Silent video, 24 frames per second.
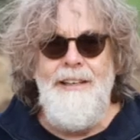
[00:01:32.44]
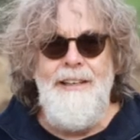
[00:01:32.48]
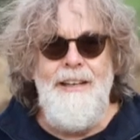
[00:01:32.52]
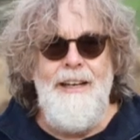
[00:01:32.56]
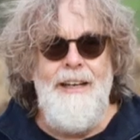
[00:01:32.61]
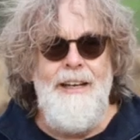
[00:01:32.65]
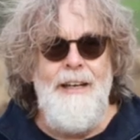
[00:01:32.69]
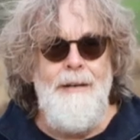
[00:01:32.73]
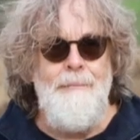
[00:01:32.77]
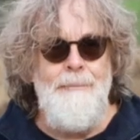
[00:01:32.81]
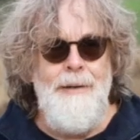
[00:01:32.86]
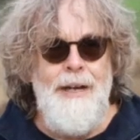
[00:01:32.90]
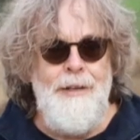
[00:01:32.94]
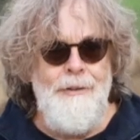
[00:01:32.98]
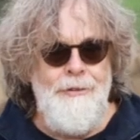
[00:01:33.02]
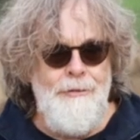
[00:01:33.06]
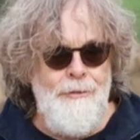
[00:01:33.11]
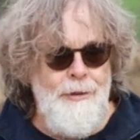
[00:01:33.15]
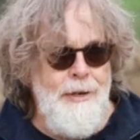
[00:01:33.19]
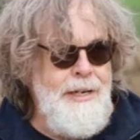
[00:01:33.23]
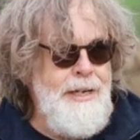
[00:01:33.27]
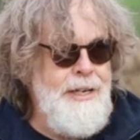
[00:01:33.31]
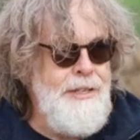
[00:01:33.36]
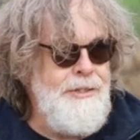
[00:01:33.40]
About
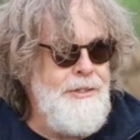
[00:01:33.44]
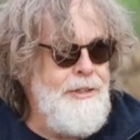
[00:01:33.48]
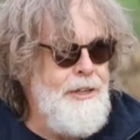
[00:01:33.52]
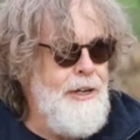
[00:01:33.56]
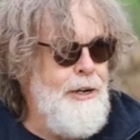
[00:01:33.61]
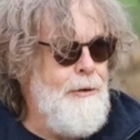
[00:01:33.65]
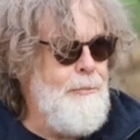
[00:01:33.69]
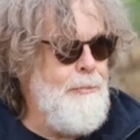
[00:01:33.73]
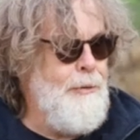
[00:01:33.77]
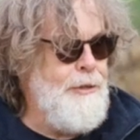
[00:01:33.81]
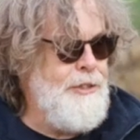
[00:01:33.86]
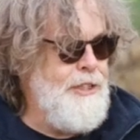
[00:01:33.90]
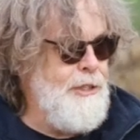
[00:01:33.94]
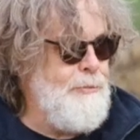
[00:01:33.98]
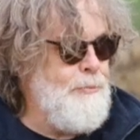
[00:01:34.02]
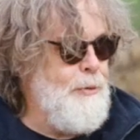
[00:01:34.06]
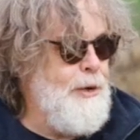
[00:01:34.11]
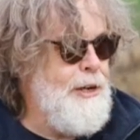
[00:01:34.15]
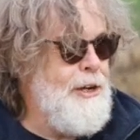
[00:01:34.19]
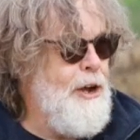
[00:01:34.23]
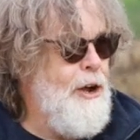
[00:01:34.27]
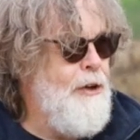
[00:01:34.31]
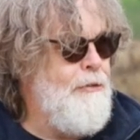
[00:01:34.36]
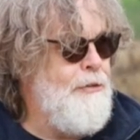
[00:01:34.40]
3 years ago, just
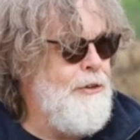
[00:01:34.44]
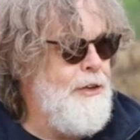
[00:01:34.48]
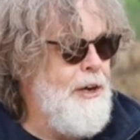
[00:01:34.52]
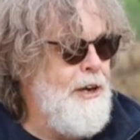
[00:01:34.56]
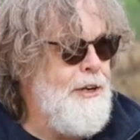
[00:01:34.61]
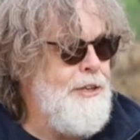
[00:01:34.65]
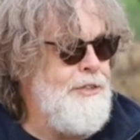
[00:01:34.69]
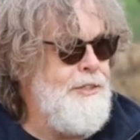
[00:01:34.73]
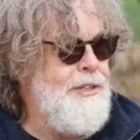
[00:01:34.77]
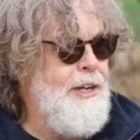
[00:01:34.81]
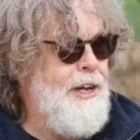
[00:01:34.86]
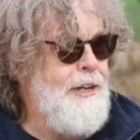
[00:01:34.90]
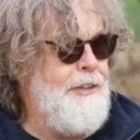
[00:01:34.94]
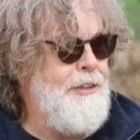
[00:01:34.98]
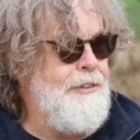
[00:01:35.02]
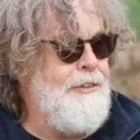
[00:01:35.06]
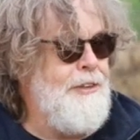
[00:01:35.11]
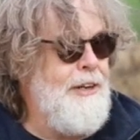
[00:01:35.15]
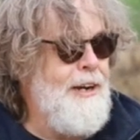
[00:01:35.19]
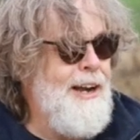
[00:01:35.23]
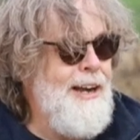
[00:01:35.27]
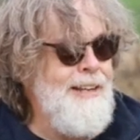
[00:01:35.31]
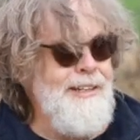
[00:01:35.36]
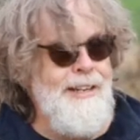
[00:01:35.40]
pre-COVID, I decided
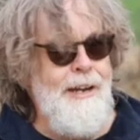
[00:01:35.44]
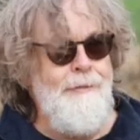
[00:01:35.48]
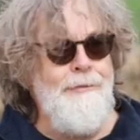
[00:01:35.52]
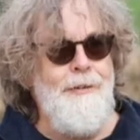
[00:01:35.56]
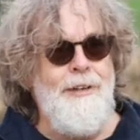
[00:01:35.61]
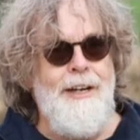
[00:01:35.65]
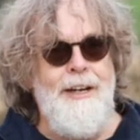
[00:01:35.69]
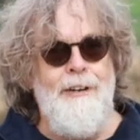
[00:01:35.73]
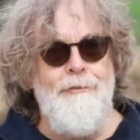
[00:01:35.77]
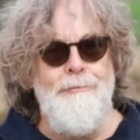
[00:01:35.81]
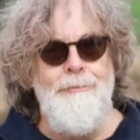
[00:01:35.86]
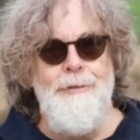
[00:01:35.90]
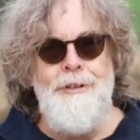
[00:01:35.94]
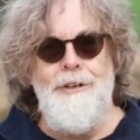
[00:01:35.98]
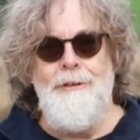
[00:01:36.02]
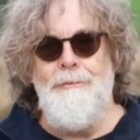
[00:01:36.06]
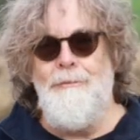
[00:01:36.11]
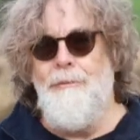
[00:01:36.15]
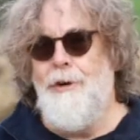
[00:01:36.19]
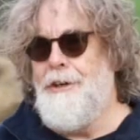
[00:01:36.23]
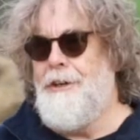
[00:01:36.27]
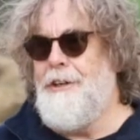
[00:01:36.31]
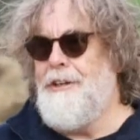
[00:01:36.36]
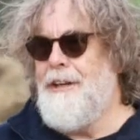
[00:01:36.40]
that I had enough of government and
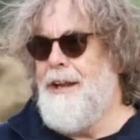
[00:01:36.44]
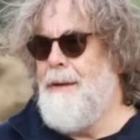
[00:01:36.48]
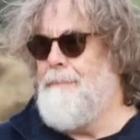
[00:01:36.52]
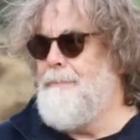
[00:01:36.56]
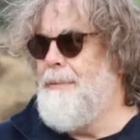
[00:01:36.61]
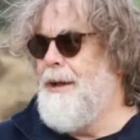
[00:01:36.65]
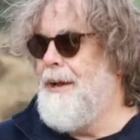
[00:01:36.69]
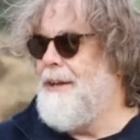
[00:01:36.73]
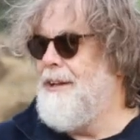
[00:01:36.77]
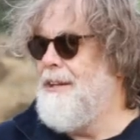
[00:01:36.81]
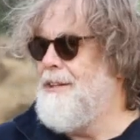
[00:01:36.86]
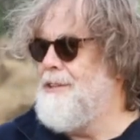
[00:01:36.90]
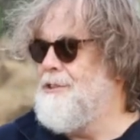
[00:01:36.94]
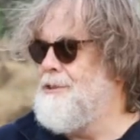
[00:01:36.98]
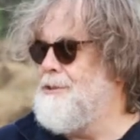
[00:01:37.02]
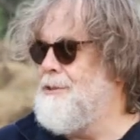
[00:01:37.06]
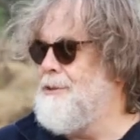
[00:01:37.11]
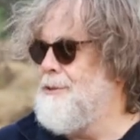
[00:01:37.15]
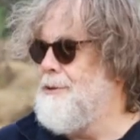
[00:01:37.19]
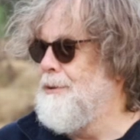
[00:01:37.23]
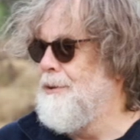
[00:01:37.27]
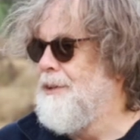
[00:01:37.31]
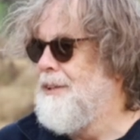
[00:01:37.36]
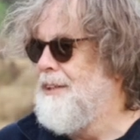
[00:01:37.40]
wanted to get back
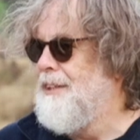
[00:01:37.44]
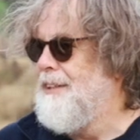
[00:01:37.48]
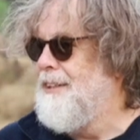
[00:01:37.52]
into